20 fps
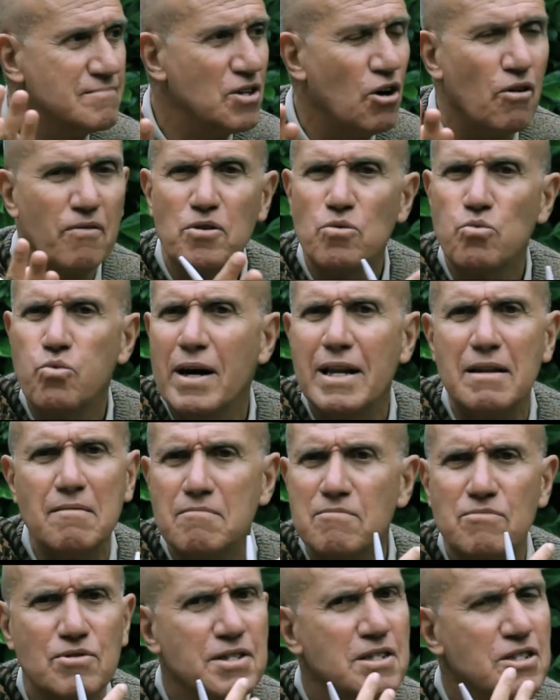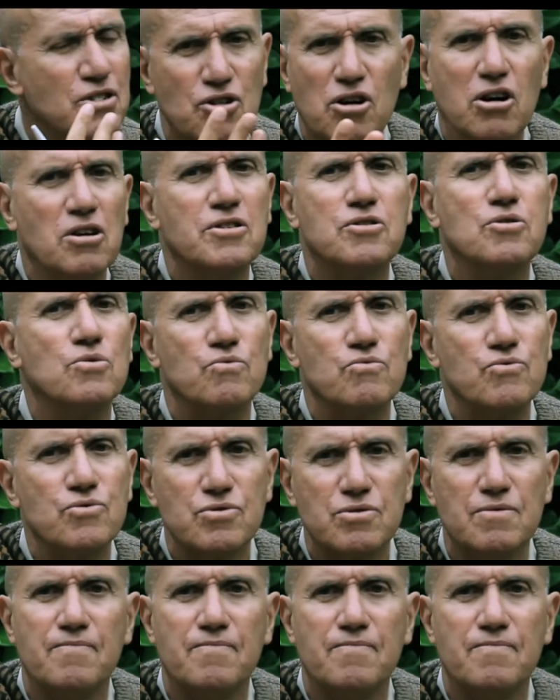overwhelmed with these cockatoos.